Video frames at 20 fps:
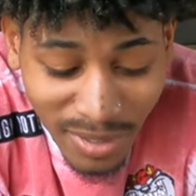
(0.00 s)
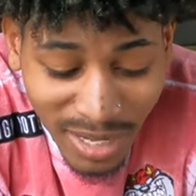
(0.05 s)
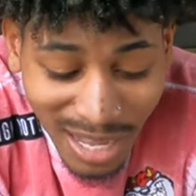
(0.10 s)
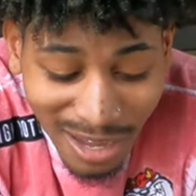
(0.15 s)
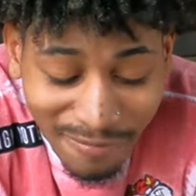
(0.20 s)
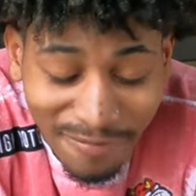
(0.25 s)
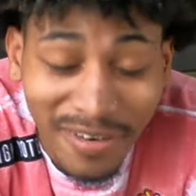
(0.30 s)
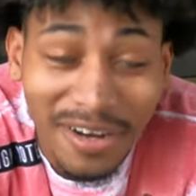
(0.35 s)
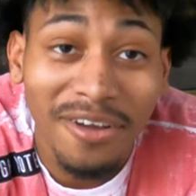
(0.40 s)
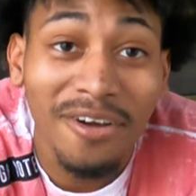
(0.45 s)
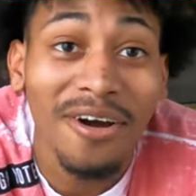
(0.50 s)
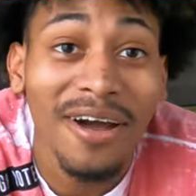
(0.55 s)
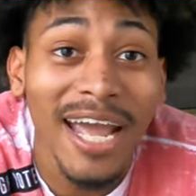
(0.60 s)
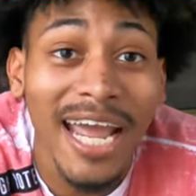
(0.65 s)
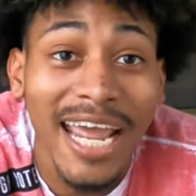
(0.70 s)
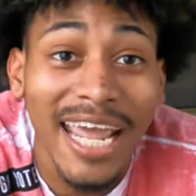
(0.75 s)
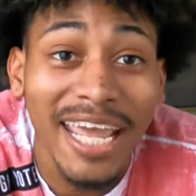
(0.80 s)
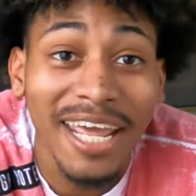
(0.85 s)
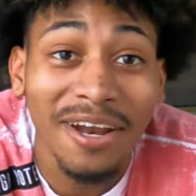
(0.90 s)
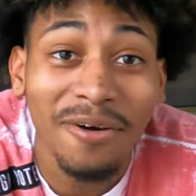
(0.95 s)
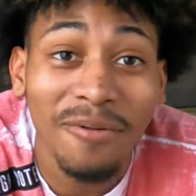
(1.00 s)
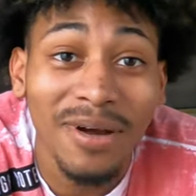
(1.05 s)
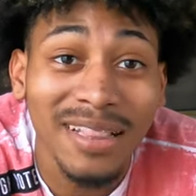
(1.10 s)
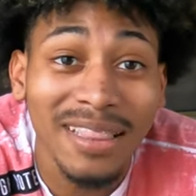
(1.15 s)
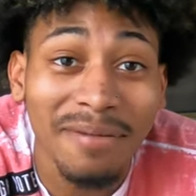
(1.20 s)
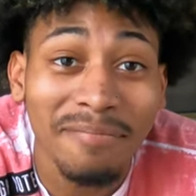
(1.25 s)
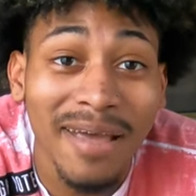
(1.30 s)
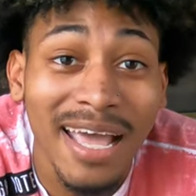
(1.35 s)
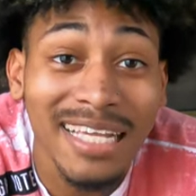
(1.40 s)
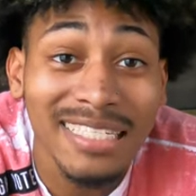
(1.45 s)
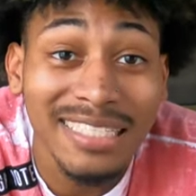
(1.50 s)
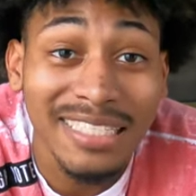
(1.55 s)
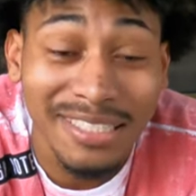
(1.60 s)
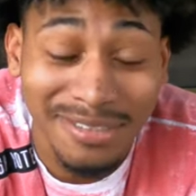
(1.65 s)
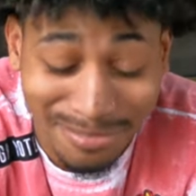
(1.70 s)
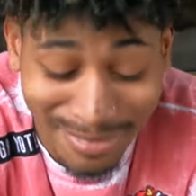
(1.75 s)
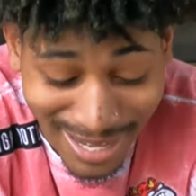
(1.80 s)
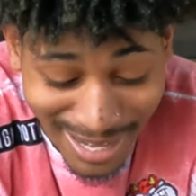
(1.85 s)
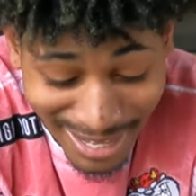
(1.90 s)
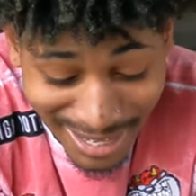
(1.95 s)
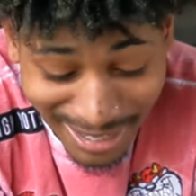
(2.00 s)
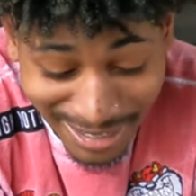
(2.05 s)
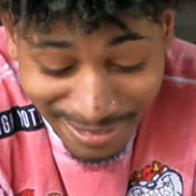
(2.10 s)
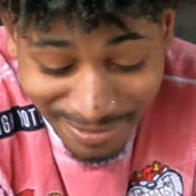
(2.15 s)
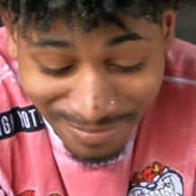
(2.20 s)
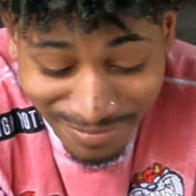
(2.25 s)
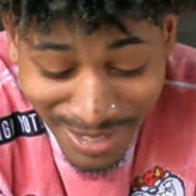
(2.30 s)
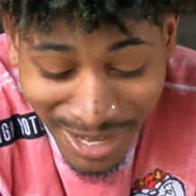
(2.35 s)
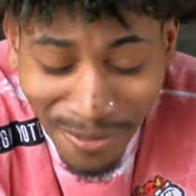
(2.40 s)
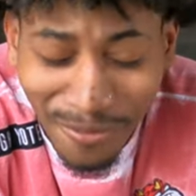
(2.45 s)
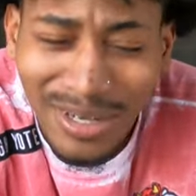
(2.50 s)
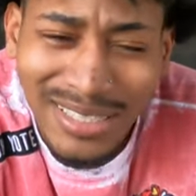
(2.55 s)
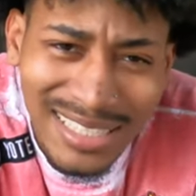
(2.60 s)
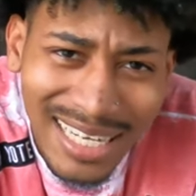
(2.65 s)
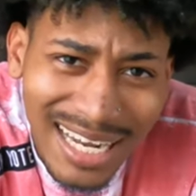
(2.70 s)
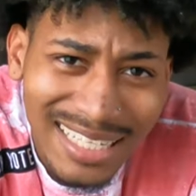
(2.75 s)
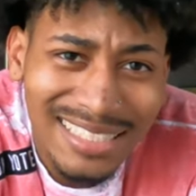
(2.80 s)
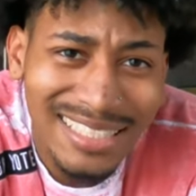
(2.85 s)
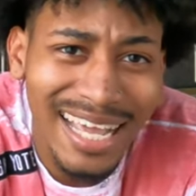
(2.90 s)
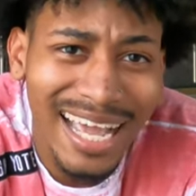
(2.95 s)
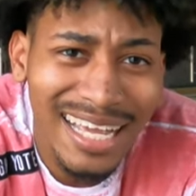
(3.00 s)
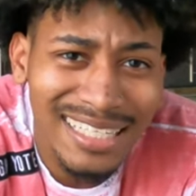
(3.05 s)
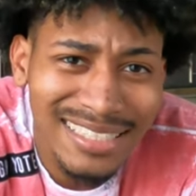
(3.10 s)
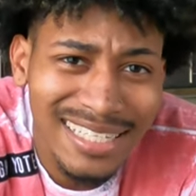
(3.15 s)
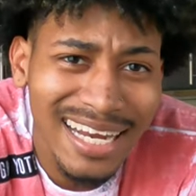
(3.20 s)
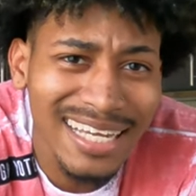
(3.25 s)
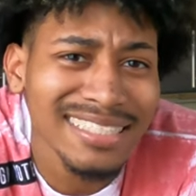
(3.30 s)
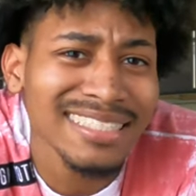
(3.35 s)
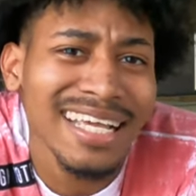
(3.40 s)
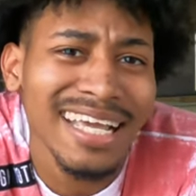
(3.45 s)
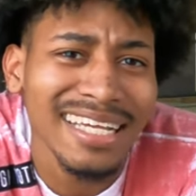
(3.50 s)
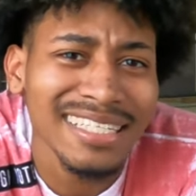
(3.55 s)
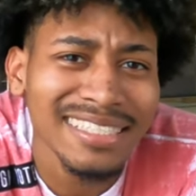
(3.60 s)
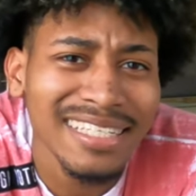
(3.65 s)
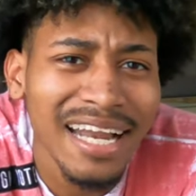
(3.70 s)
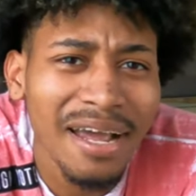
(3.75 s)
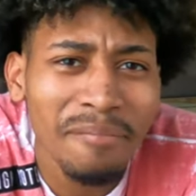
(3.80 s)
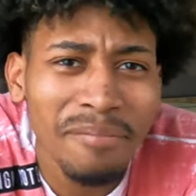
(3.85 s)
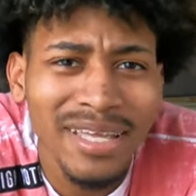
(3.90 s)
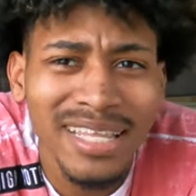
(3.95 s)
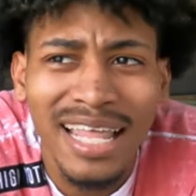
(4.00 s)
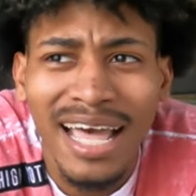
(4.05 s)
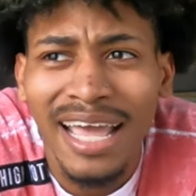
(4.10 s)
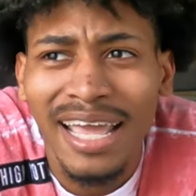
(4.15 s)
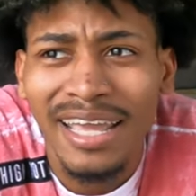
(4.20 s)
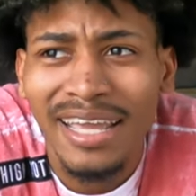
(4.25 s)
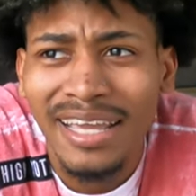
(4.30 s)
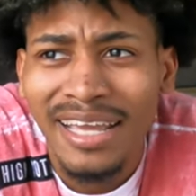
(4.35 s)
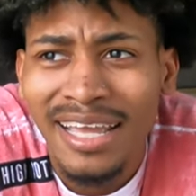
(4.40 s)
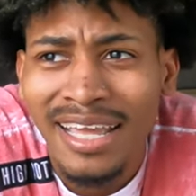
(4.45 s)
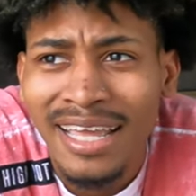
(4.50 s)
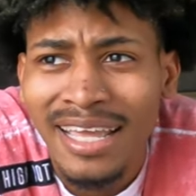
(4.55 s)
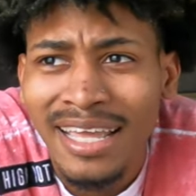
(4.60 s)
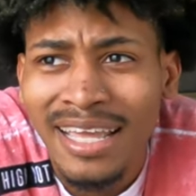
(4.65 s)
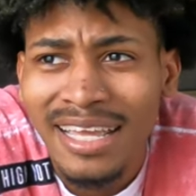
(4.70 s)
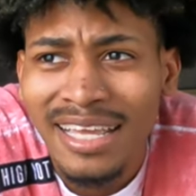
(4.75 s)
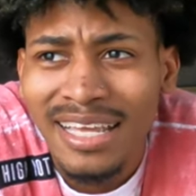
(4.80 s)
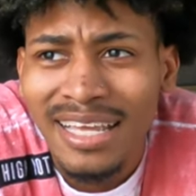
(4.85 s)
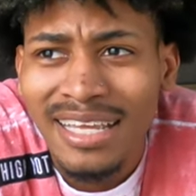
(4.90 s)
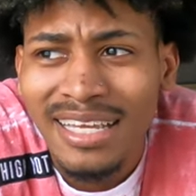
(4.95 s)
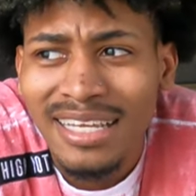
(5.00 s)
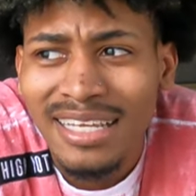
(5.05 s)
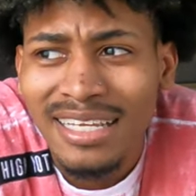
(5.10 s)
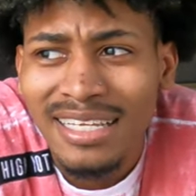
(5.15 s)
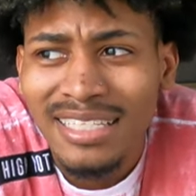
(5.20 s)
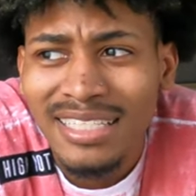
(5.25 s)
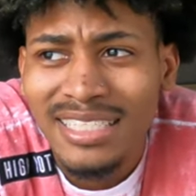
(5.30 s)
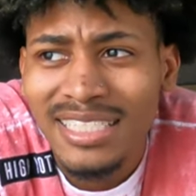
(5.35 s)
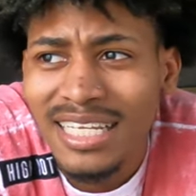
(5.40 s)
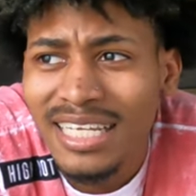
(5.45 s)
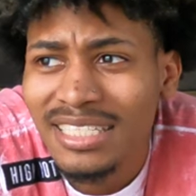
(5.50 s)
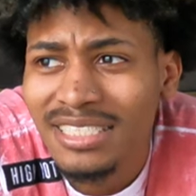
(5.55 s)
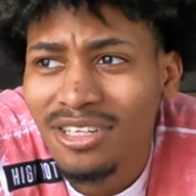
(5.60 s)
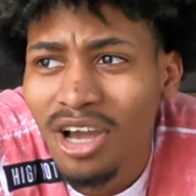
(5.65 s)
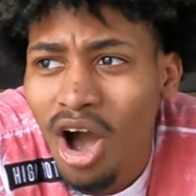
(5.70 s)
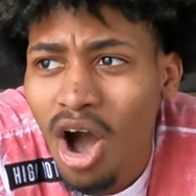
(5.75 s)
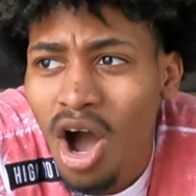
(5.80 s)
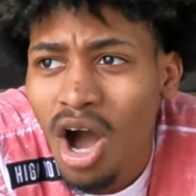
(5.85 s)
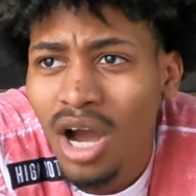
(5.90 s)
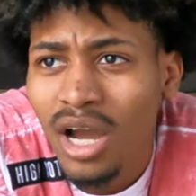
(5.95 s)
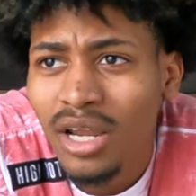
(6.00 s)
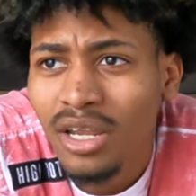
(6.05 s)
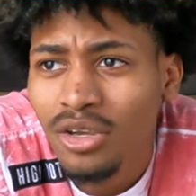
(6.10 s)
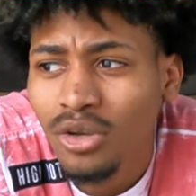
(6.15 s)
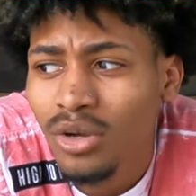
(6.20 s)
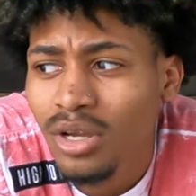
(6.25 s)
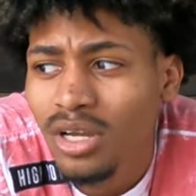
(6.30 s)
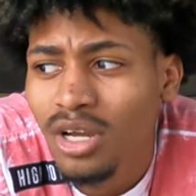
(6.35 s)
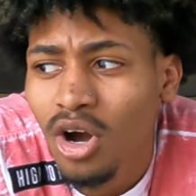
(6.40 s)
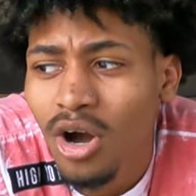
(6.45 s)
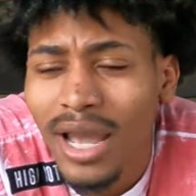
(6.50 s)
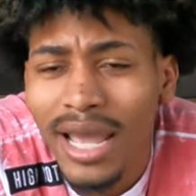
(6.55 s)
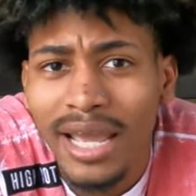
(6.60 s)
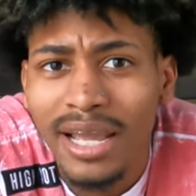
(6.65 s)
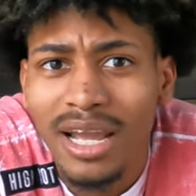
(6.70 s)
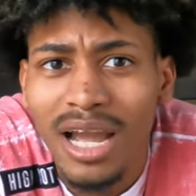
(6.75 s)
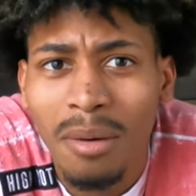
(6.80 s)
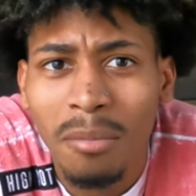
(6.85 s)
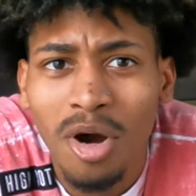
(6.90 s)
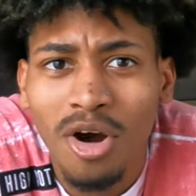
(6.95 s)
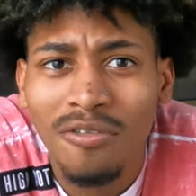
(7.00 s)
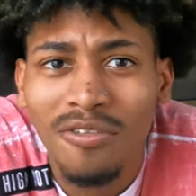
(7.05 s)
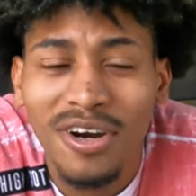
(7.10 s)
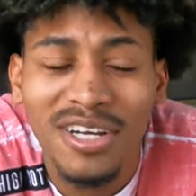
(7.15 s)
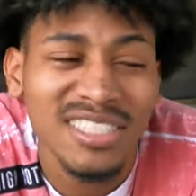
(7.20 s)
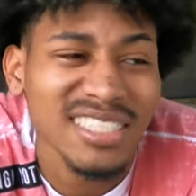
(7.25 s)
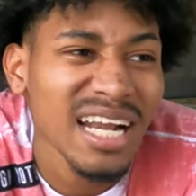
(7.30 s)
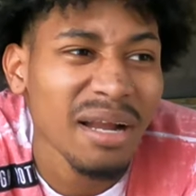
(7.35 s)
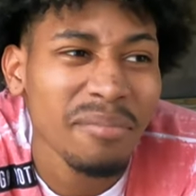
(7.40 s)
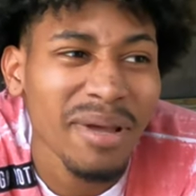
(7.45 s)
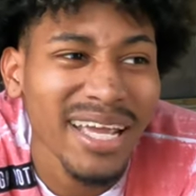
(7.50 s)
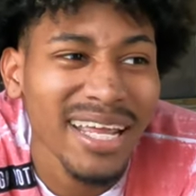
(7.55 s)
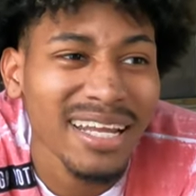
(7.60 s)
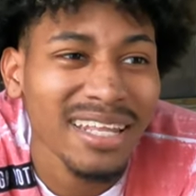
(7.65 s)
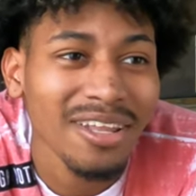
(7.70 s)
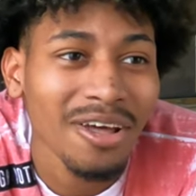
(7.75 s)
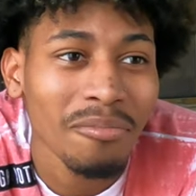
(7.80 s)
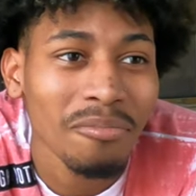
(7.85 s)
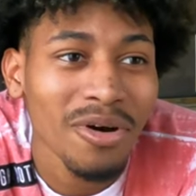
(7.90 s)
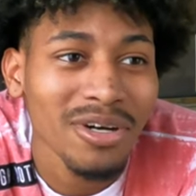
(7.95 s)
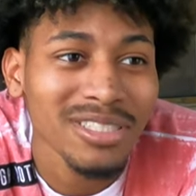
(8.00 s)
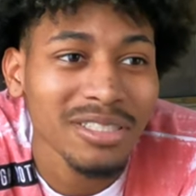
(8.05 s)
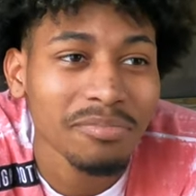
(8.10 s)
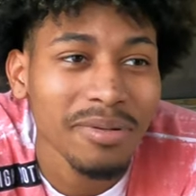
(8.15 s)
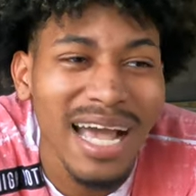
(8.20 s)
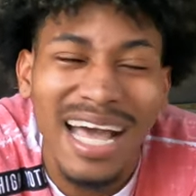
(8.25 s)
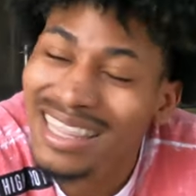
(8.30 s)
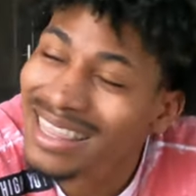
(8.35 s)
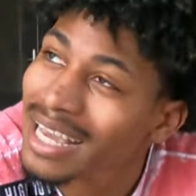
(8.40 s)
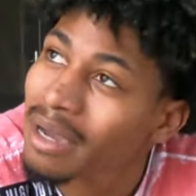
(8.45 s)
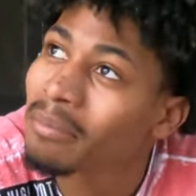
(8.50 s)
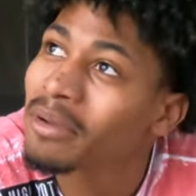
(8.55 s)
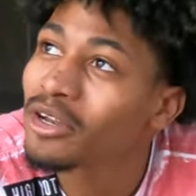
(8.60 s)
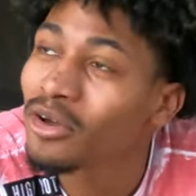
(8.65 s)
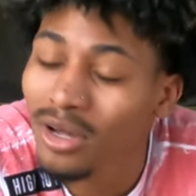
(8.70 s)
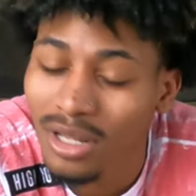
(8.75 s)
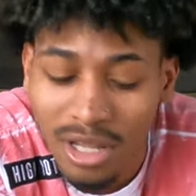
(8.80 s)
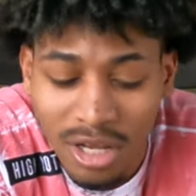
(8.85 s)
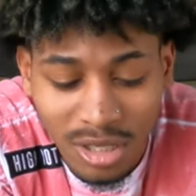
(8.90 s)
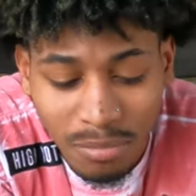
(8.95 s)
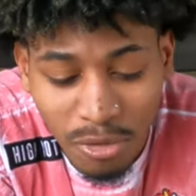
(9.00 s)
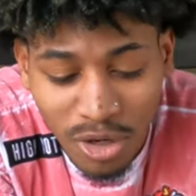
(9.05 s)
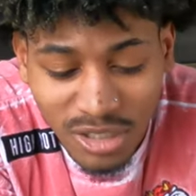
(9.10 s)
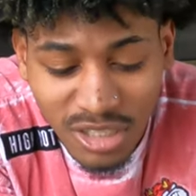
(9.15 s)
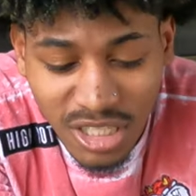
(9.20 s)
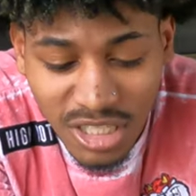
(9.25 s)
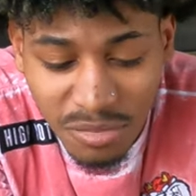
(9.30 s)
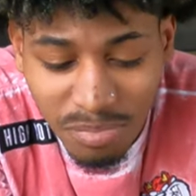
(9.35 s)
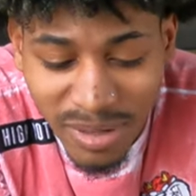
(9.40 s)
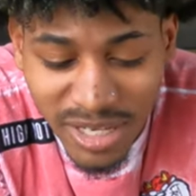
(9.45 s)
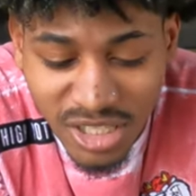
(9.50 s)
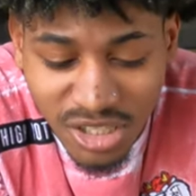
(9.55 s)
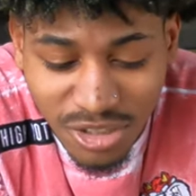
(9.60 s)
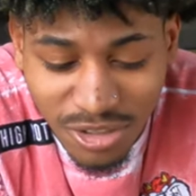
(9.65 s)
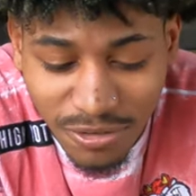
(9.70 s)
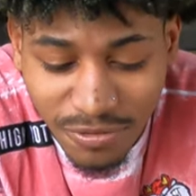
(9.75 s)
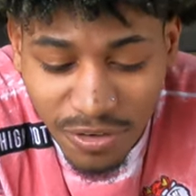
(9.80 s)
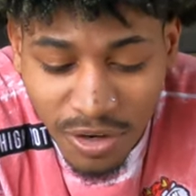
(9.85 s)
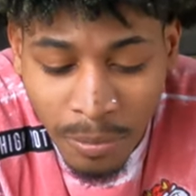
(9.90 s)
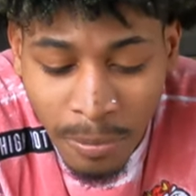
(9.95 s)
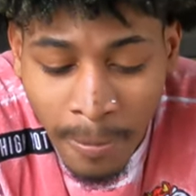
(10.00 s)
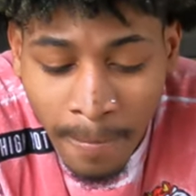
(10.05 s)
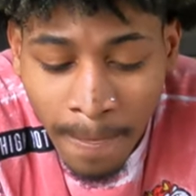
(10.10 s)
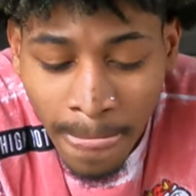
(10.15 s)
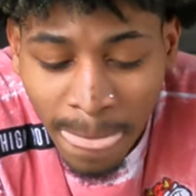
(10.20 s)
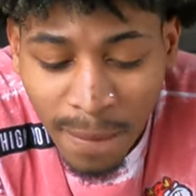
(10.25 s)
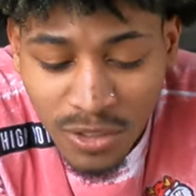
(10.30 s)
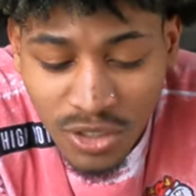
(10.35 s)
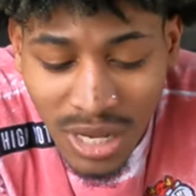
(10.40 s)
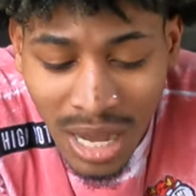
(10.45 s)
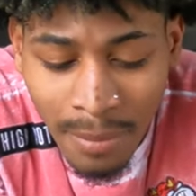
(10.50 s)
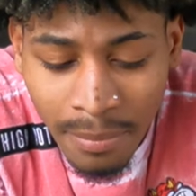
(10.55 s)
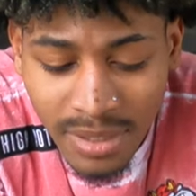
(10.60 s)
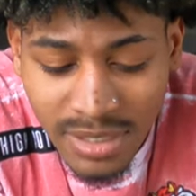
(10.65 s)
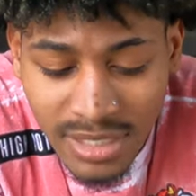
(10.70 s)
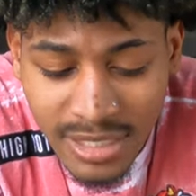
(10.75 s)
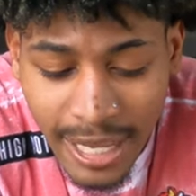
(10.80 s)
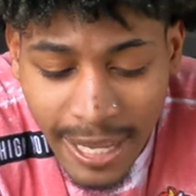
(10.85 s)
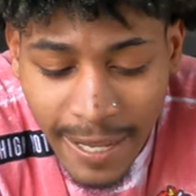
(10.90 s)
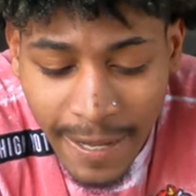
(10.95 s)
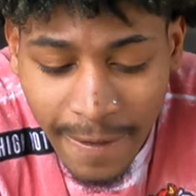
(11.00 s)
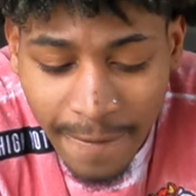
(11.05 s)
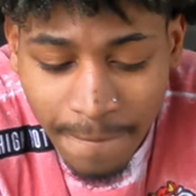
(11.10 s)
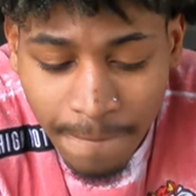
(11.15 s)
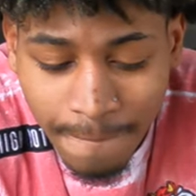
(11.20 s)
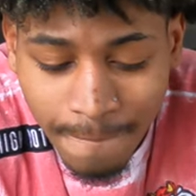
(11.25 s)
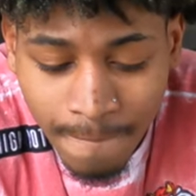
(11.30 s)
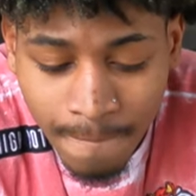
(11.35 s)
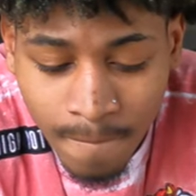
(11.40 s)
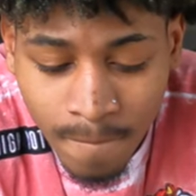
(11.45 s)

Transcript: I'm finna go ahead and hit it with the message, man. What should I say? How should I say it? Should I be like, she's gone, you can go ahead and come over, or should I make it a little more, I think I'm gonna do a little more suspicious, you feel me? So I'm gonna say,